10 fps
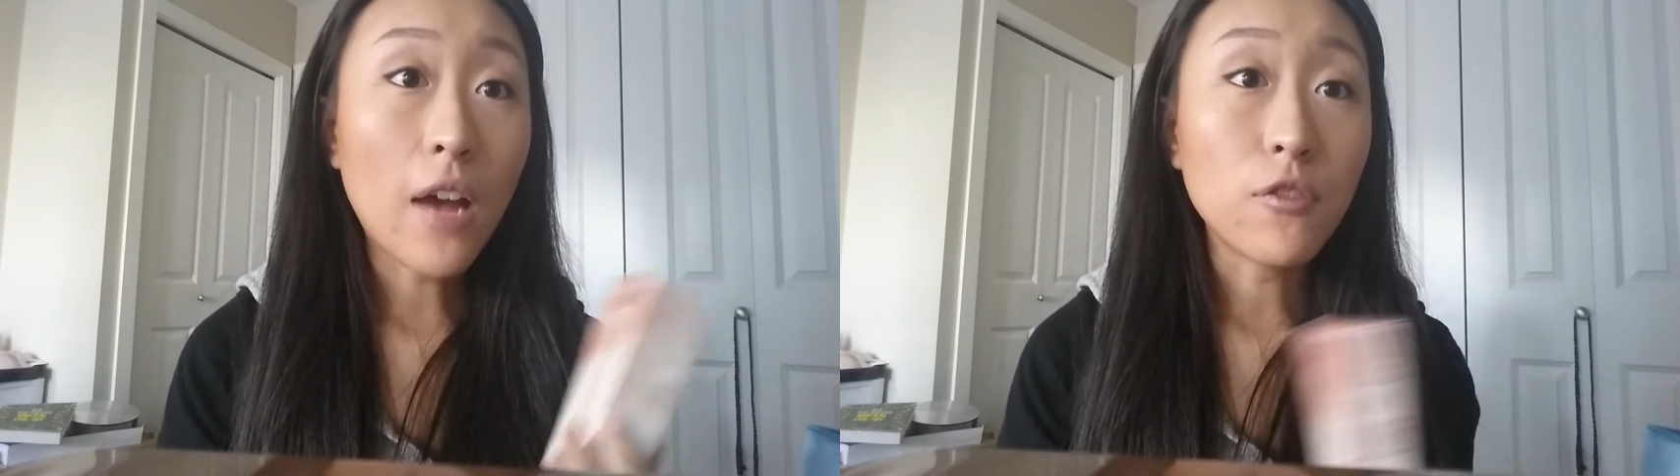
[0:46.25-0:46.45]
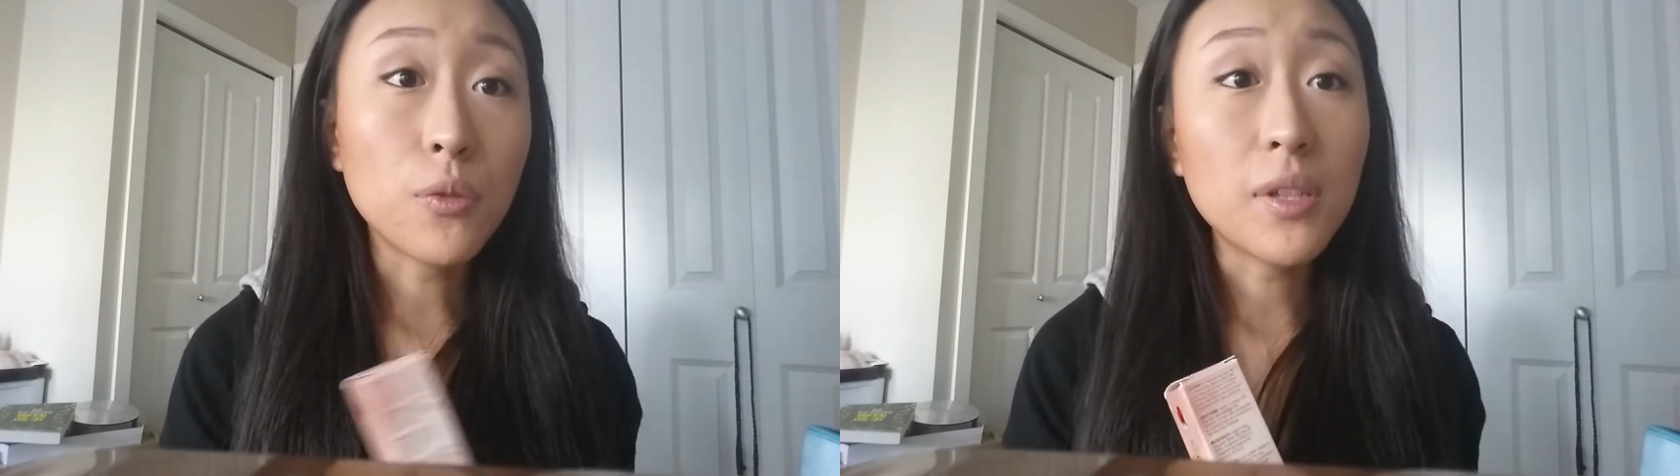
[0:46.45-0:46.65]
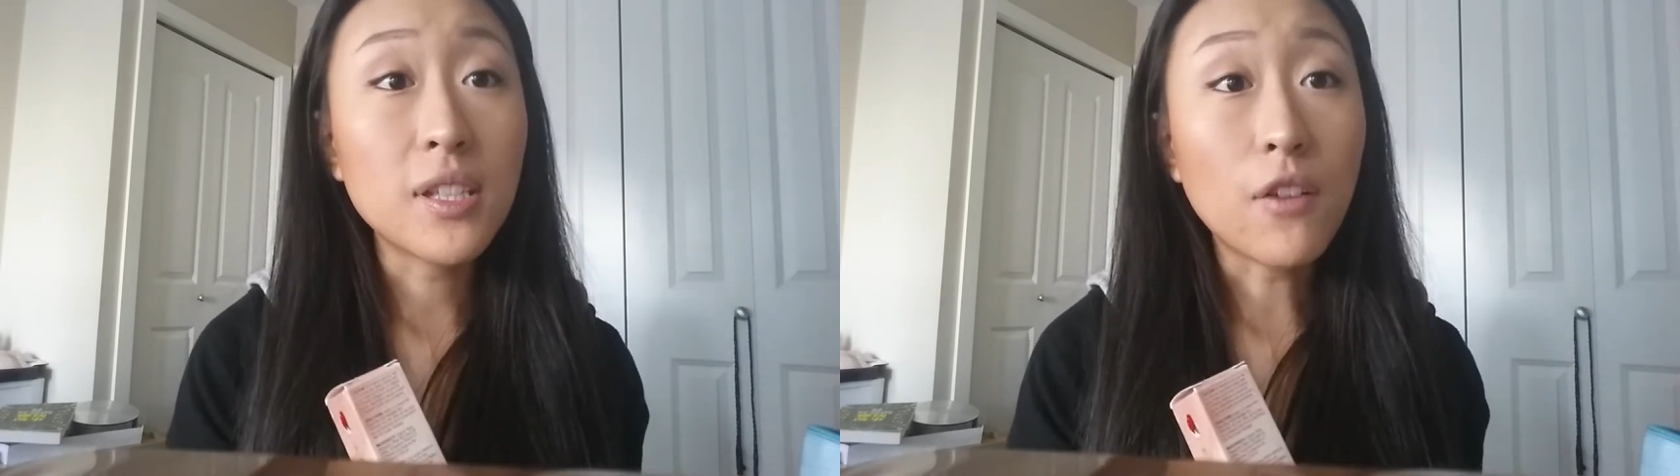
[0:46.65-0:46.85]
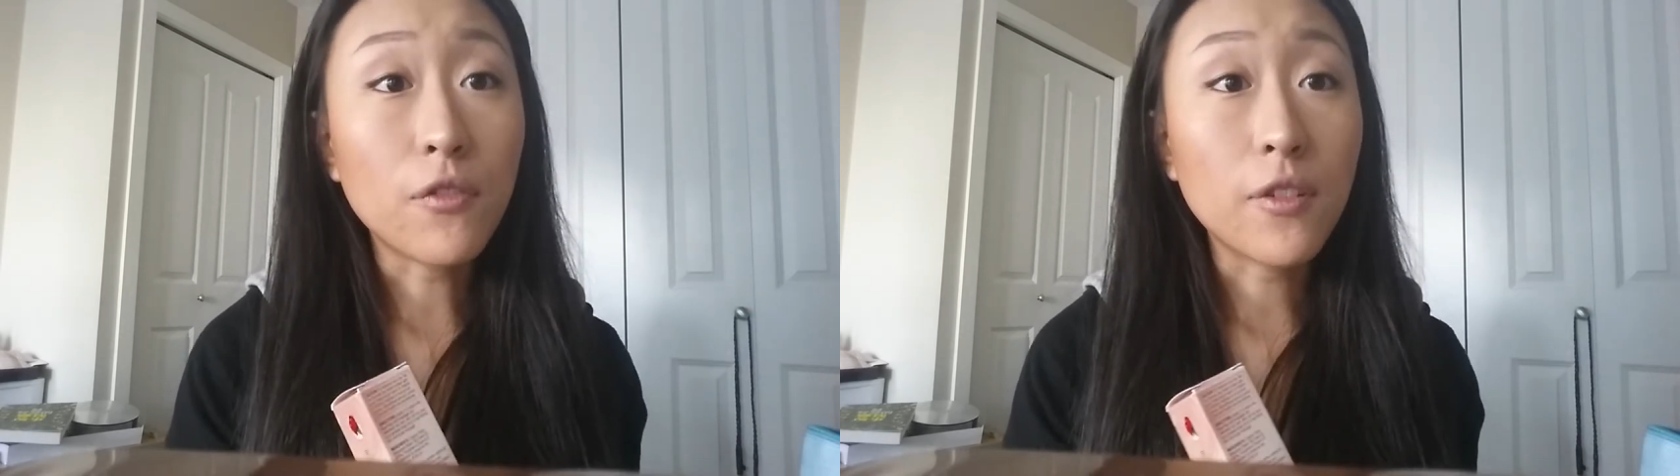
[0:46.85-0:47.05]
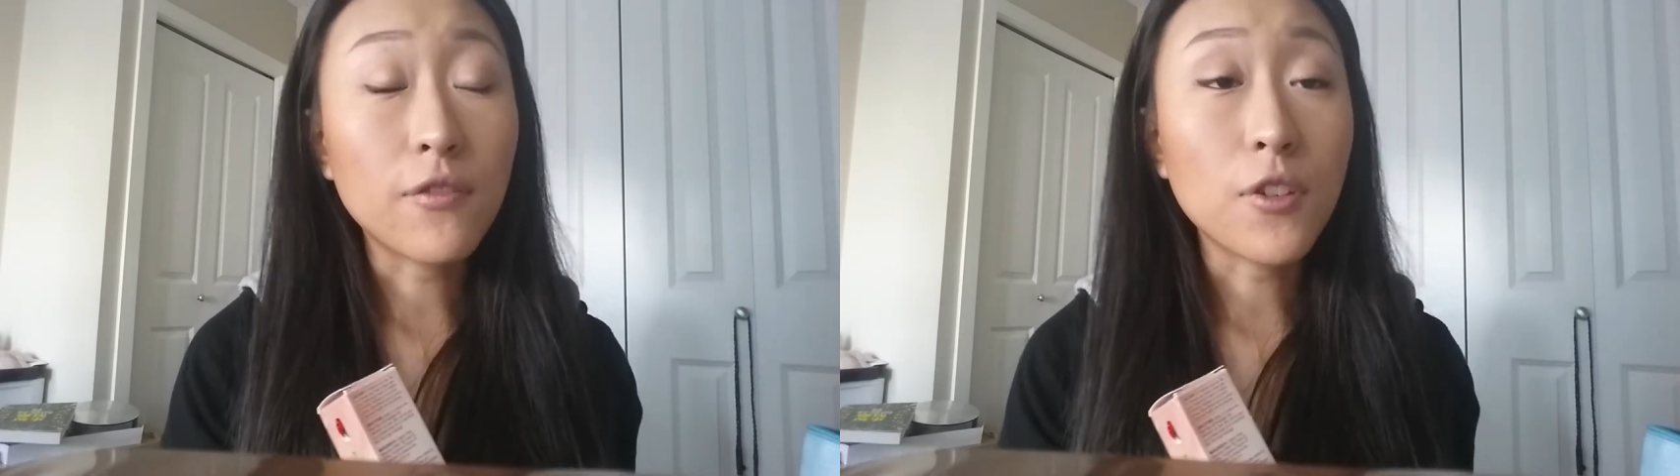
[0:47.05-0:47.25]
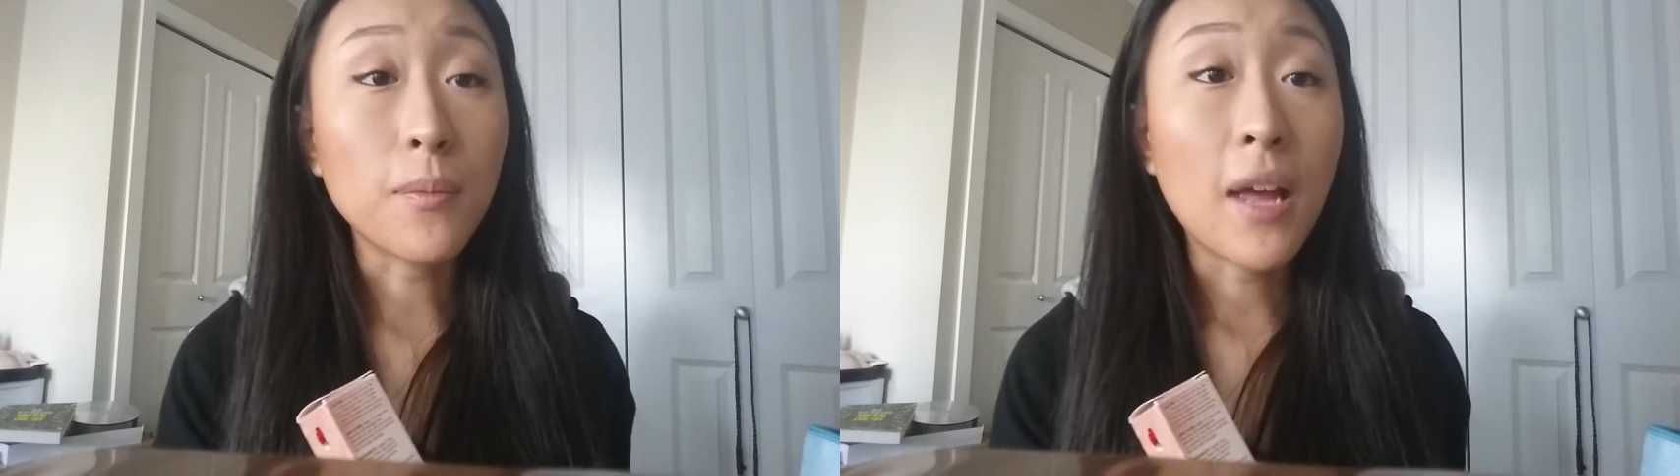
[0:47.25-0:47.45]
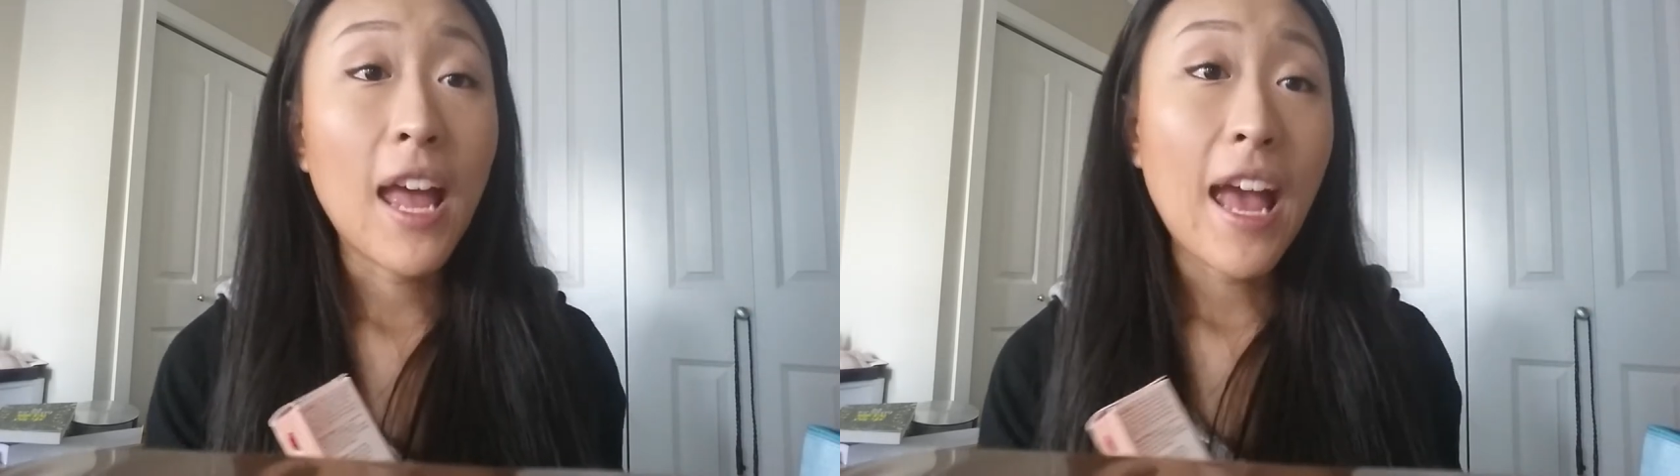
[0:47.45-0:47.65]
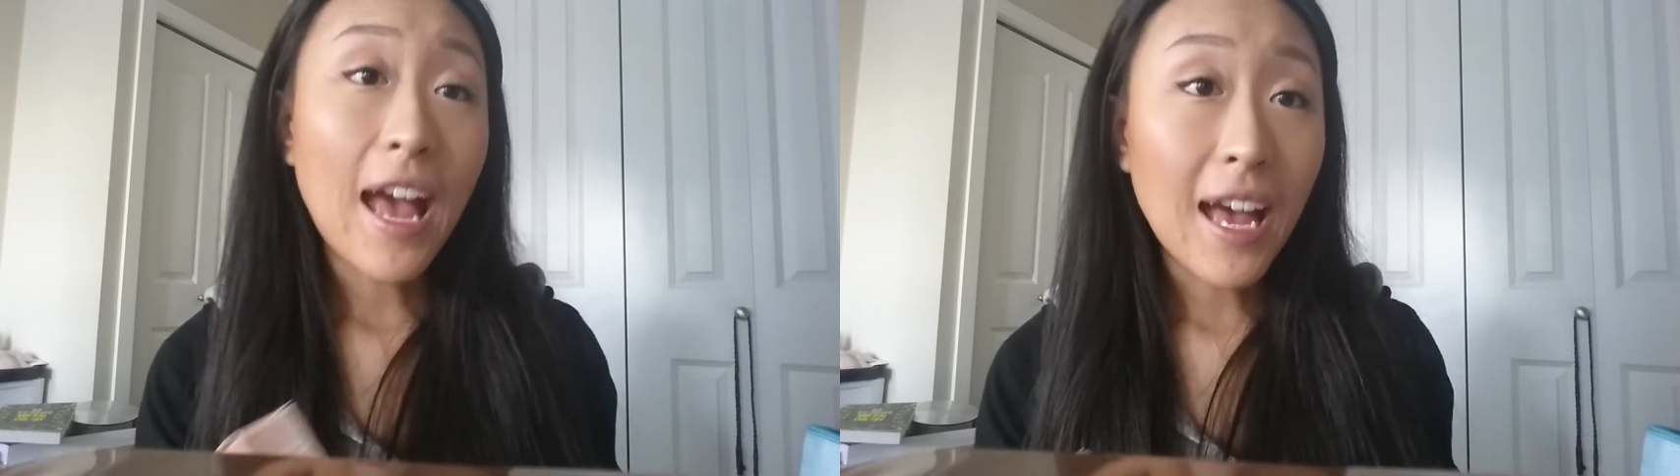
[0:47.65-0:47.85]
after we suffer from
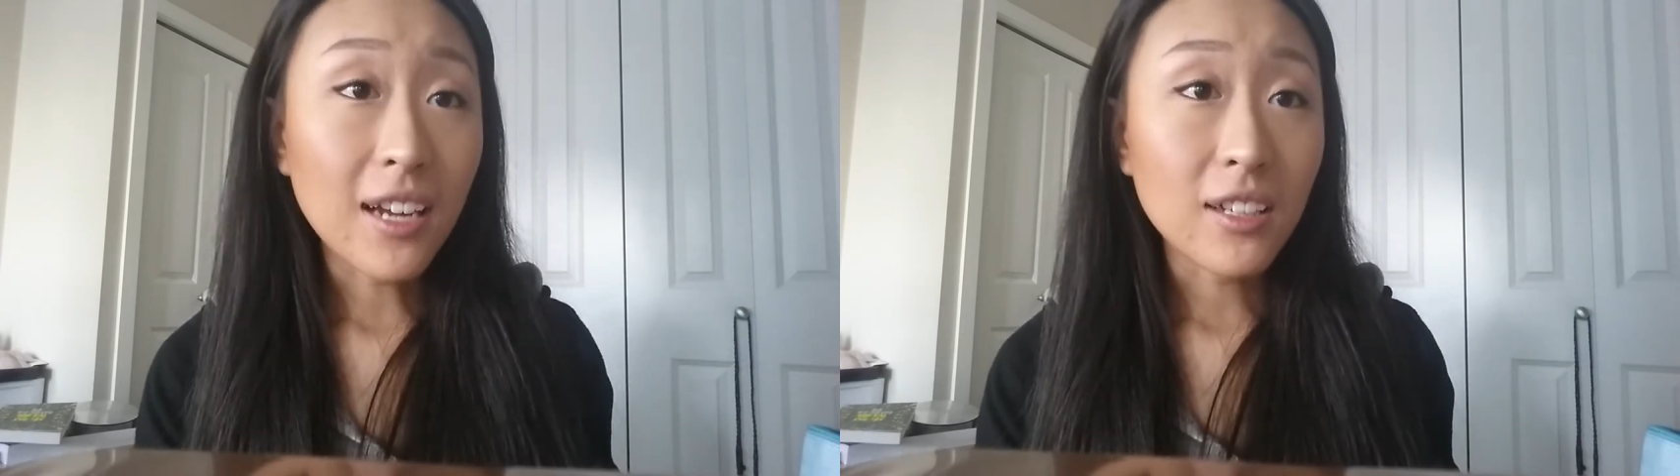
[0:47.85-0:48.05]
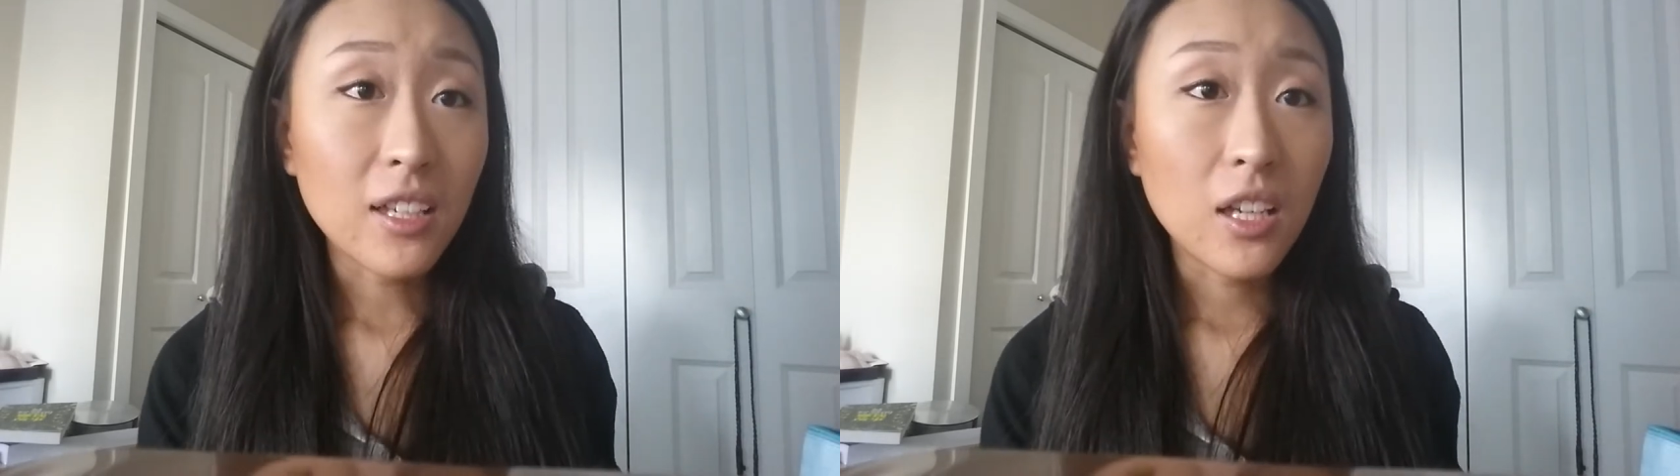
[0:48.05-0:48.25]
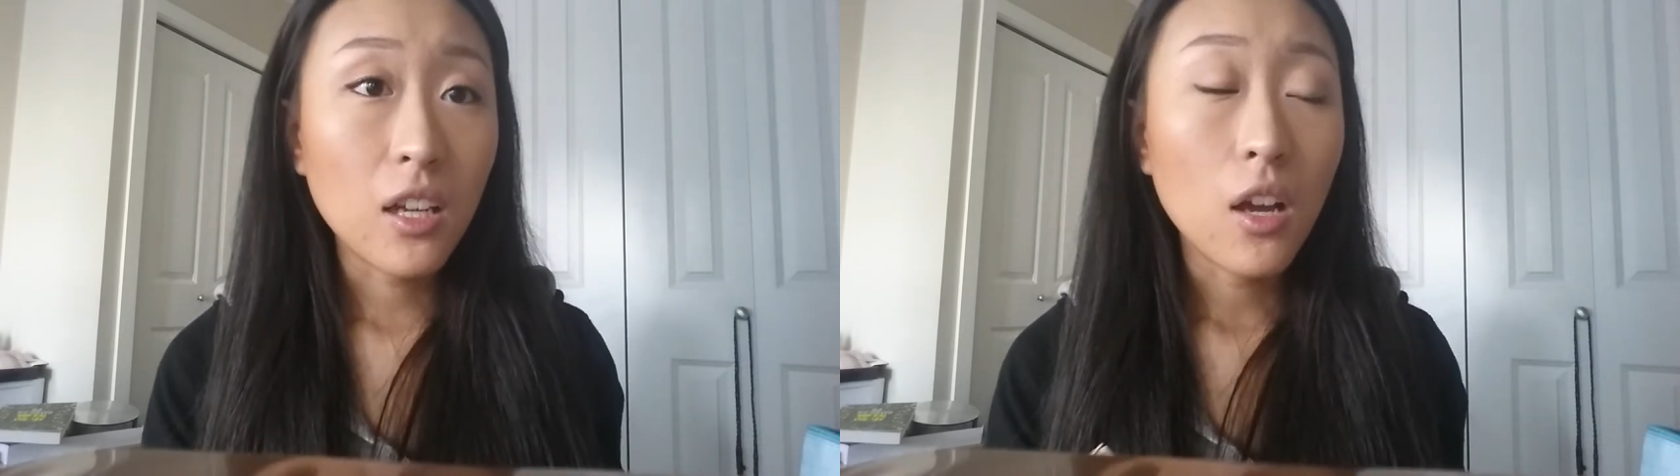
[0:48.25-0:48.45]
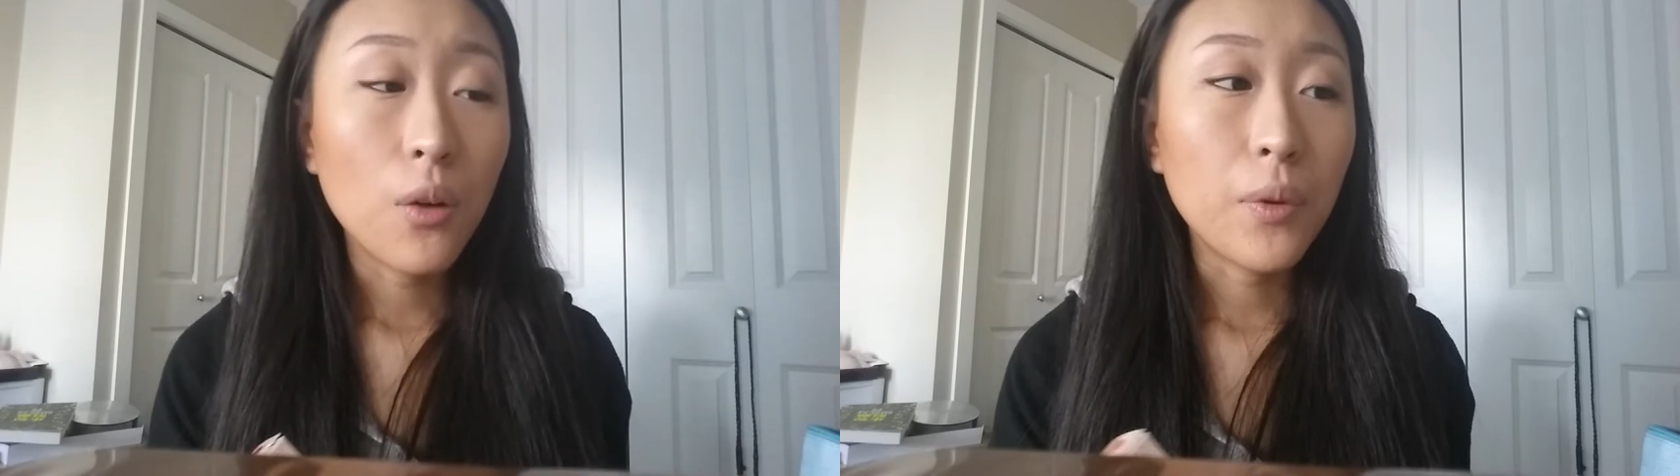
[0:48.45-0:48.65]
acne,